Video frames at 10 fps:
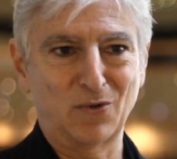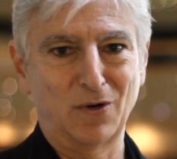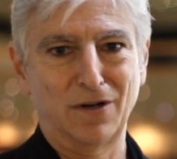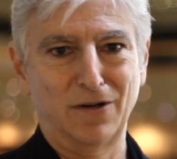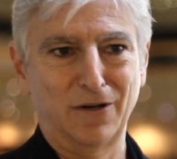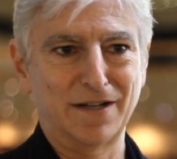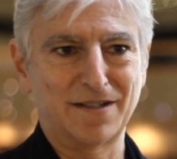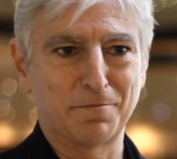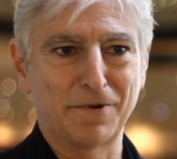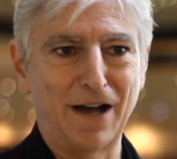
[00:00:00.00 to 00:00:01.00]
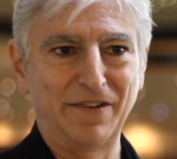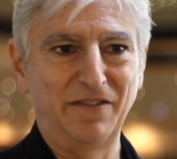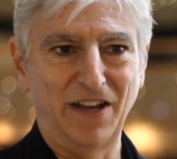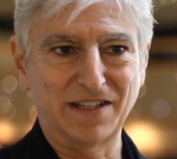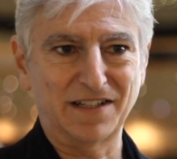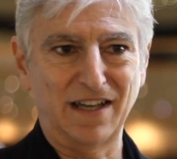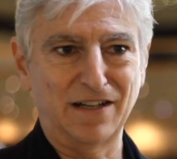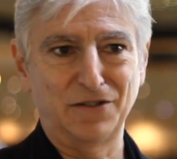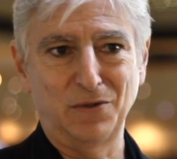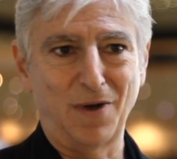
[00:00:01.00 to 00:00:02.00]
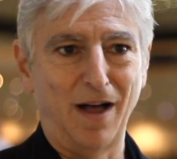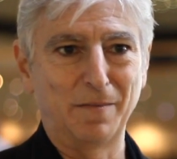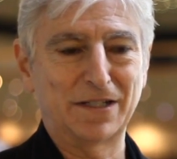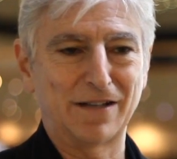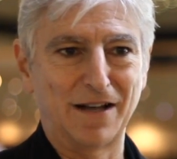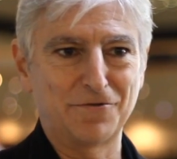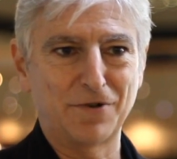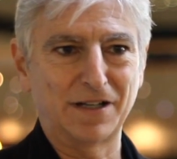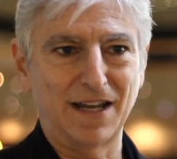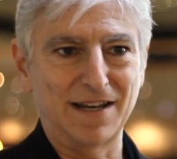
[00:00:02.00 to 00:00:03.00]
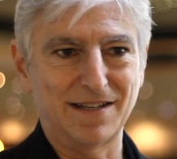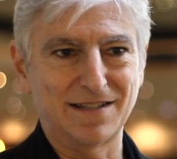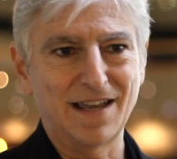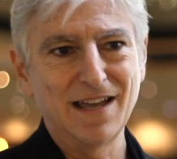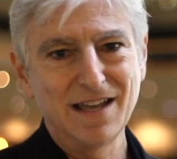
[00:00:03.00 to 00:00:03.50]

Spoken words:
or as a private investigator do homicide and drug cases,